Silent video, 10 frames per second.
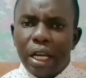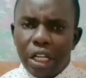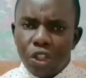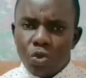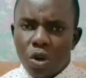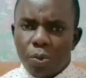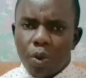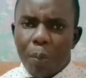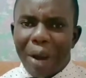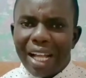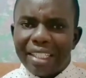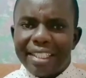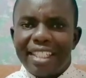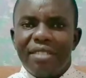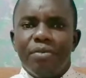is what
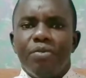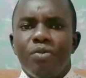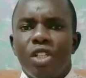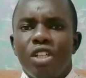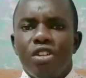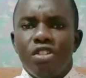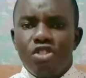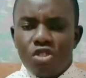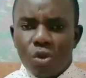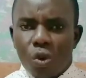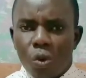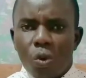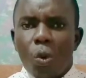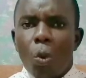propels him to